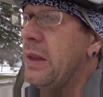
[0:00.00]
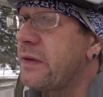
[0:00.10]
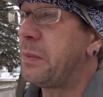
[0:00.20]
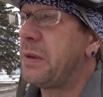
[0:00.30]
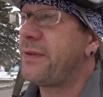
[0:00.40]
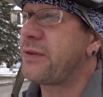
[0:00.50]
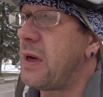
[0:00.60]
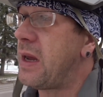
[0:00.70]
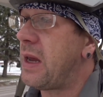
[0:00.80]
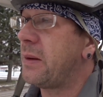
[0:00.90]
that's a bit of a
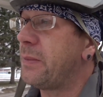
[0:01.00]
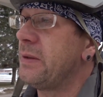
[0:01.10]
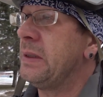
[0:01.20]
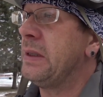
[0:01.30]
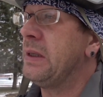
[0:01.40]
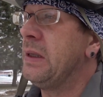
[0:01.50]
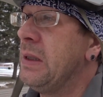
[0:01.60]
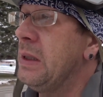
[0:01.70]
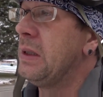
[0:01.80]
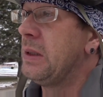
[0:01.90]
drag, but
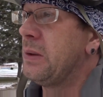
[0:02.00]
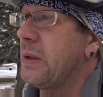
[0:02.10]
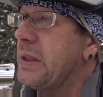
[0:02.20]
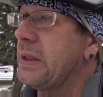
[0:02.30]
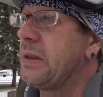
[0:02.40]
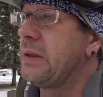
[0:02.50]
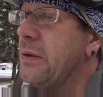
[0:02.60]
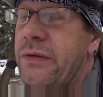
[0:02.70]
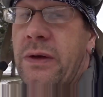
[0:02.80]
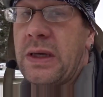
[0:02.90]
what can you
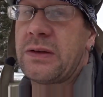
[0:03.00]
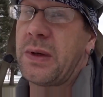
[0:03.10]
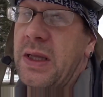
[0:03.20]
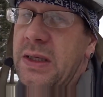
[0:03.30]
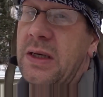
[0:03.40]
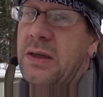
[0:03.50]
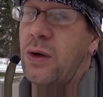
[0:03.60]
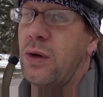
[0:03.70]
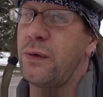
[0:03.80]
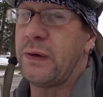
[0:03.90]
do? So I guess we got to get our
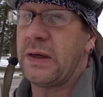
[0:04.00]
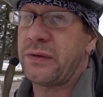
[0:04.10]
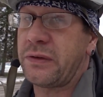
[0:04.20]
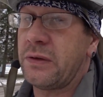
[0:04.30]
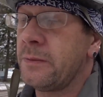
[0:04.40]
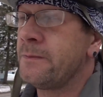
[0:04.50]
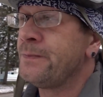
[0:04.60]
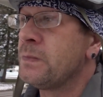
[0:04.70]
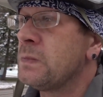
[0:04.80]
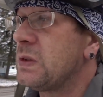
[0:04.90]
door fixed.
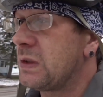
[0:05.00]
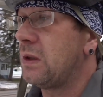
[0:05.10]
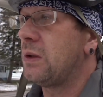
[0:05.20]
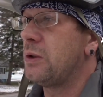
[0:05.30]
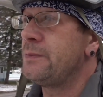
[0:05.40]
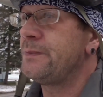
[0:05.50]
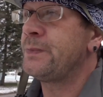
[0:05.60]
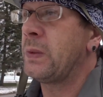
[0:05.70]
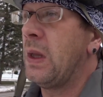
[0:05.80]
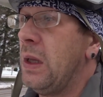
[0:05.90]
So
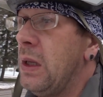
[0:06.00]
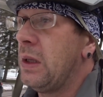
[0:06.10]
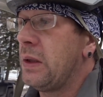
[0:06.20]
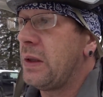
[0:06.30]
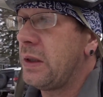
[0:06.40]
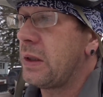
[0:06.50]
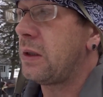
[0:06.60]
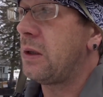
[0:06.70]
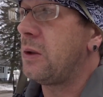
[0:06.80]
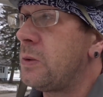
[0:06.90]
there you
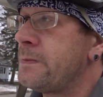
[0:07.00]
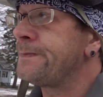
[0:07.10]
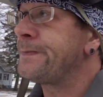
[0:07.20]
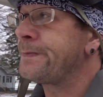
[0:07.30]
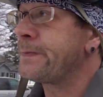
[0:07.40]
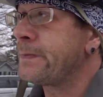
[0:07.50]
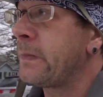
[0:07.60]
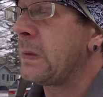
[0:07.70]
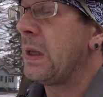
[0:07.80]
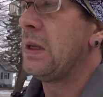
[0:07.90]
go.
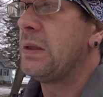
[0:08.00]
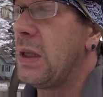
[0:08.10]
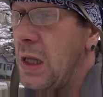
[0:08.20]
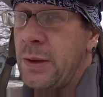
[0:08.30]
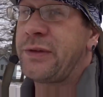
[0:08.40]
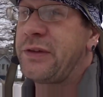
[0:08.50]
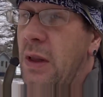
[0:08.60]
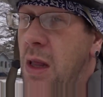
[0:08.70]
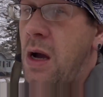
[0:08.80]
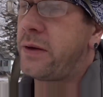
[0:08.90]
The alarm's
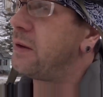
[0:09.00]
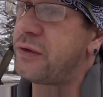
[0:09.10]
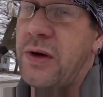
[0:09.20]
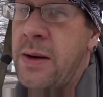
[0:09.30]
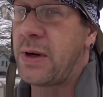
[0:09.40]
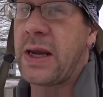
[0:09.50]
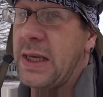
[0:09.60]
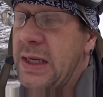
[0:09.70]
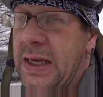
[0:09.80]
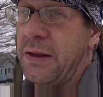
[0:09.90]
still on. Don't try and
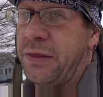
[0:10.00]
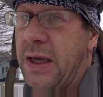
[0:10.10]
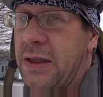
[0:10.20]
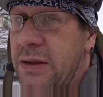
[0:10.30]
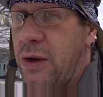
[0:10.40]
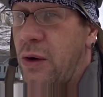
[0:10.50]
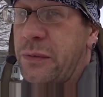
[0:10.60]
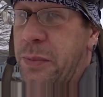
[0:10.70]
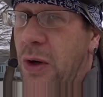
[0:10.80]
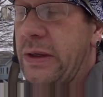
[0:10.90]
break in again thinking the
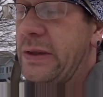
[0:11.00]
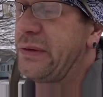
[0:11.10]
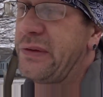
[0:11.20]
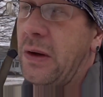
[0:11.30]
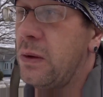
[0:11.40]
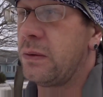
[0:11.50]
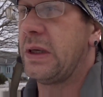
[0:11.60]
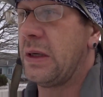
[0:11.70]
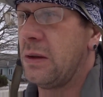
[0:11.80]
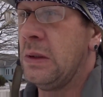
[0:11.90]
door's broken. So,
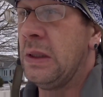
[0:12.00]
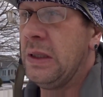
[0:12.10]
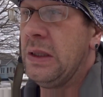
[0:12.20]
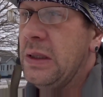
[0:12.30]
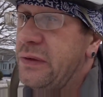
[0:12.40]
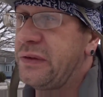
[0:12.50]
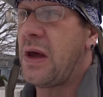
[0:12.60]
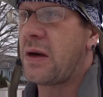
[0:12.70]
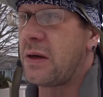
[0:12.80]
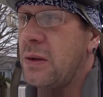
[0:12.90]
you know, it's
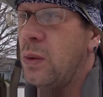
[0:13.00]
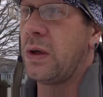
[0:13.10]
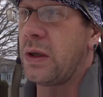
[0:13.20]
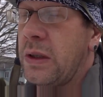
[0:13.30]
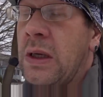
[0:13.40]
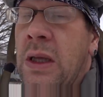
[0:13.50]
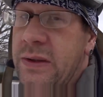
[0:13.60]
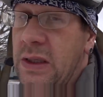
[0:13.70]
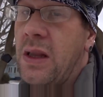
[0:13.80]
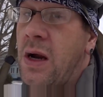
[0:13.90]
not going to work.
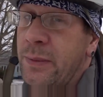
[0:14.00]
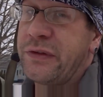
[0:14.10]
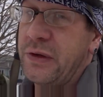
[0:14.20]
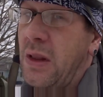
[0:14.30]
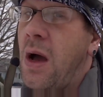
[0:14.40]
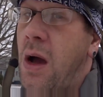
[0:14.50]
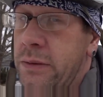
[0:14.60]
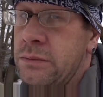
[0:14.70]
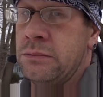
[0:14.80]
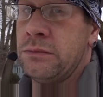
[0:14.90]
The alarm's still on.